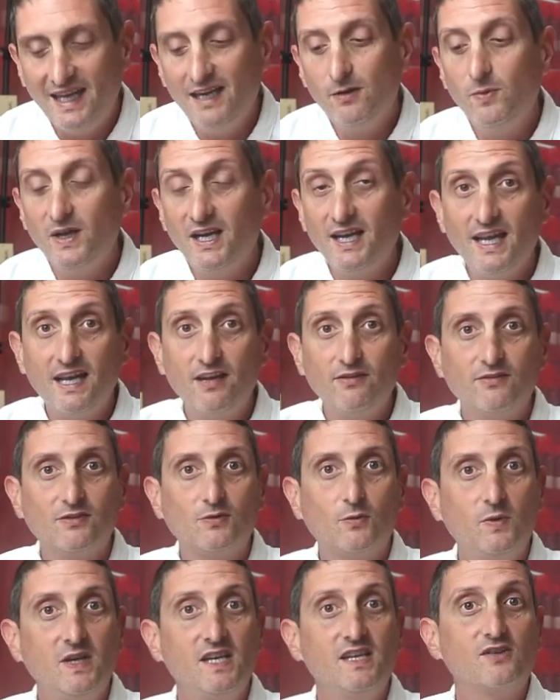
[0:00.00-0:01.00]
and we're
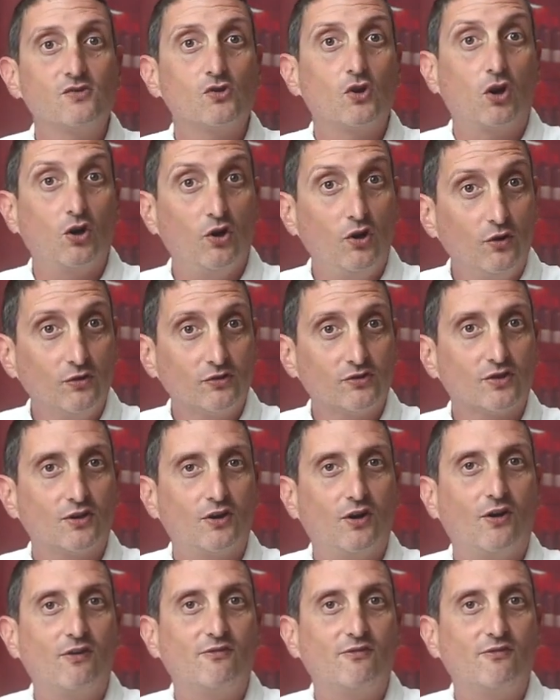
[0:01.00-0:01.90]
left with a lot